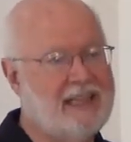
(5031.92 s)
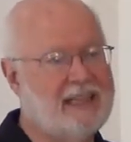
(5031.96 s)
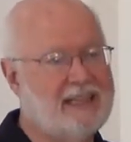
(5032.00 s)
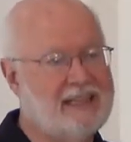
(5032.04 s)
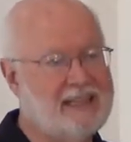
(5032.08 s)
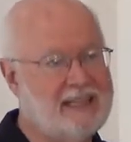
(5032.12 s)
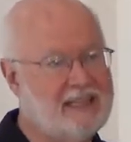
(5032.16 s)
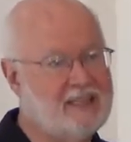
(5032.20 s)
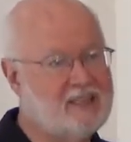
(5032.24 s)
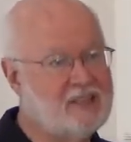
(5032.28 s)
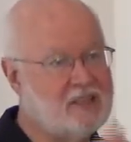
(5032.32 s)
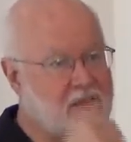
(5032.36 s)

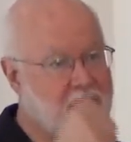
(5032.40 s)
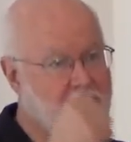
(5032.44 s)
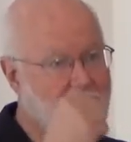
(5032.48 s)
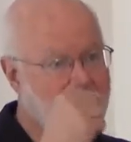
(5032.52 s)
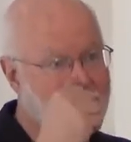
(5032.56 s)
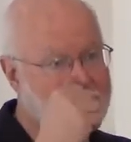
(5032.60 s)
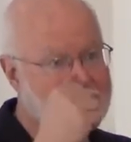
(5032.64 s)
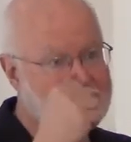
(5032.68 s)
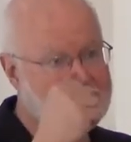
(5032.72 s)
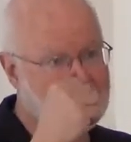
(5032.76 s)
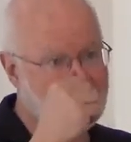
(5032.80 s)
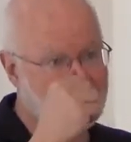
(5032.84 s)
That this is
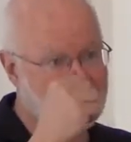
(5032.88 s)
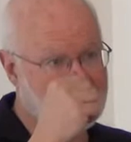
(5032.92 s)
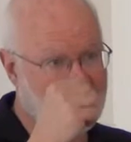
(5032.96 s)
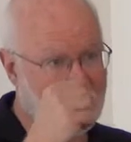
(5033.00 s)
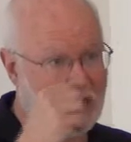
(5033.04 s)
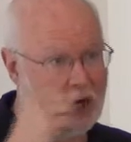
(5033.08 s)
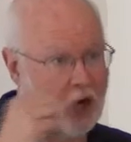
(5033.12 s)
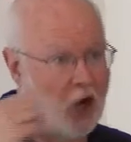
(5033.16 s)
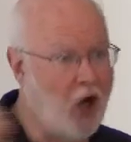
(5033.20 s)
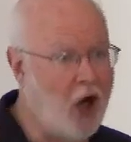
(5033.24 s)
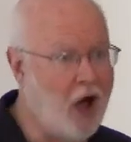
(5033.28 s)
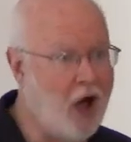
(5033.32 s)
the reason it was
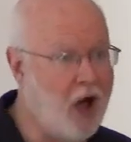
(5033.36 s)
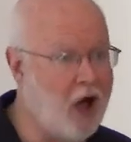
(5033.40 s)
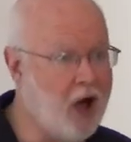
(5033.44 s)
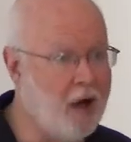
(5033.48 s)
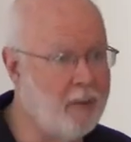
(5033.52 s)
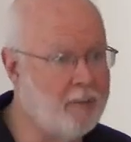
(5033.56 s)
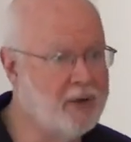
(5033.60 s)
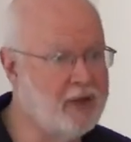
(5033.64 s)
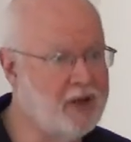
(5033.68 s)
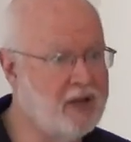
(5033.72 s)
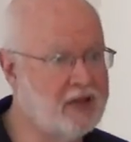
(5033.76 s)
a law,